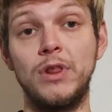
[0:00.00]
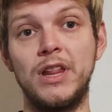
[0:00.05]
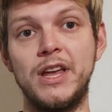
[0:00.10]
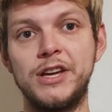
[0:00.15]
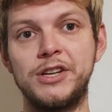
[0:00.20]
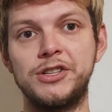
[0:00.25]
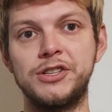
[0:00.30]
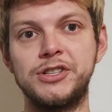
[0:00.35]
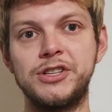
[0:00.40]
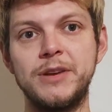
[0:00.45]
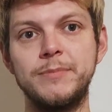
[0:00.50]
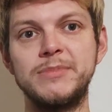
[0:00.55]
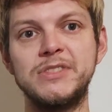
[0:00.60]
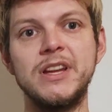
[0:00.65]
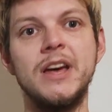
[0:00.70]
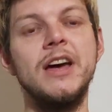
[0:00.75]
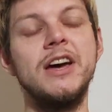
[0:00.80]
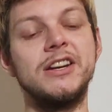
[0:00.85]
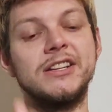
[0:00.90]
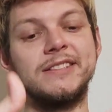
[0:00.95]

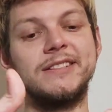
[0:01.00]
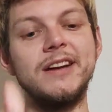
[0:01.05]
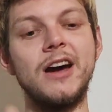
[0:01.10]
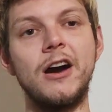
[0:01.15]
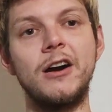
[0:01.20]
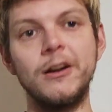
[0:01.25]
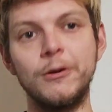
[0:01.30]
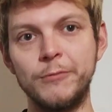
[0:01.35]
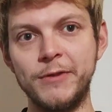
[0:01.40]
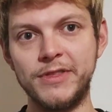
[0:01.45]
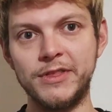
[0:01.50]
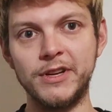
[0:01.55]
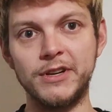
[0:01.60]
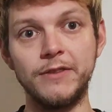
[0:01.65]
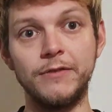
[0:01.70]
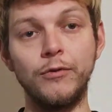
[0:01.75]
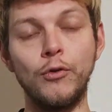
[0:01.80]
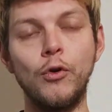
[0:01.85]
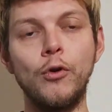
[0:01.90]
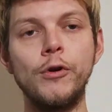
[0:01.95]
relationships, starting with the
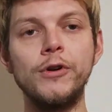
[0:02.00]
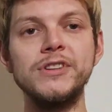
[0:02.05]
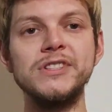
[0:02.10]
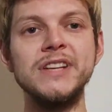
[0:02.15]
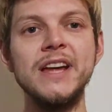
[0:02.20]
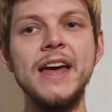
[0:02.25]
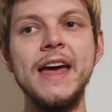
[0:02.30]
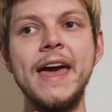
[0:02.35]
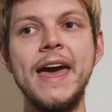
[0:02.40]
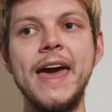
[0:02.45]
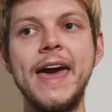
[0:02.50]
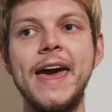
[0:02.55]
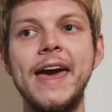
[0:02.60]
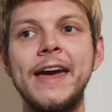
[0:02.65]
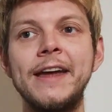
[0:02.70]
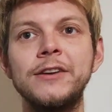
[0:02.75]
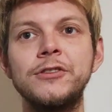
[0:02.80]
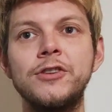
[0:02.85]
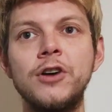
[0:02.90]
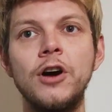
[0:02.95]
divorce
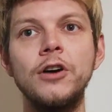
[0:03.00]
and